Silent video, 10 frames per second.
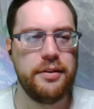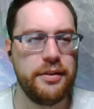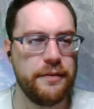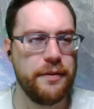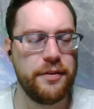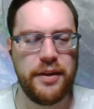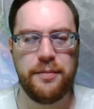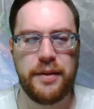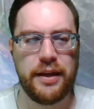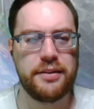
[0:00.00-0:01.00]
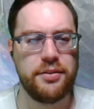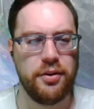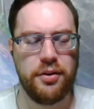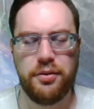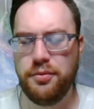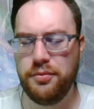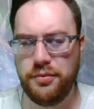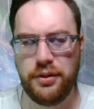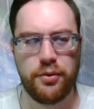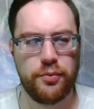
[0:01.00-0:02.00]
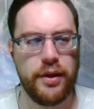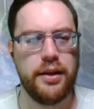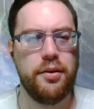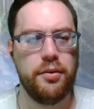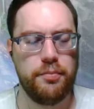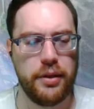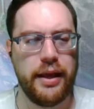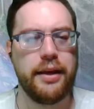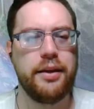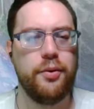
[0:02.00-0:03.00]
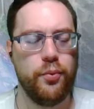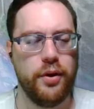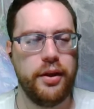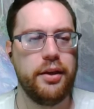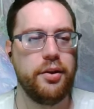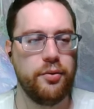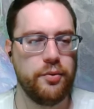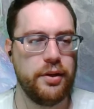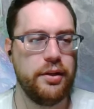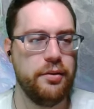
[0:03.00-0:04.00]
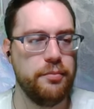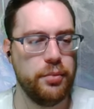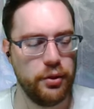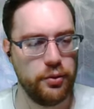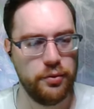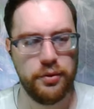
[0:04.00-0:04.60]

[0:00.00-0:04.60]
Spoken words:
different theme decks, all red, black, white, green, blue.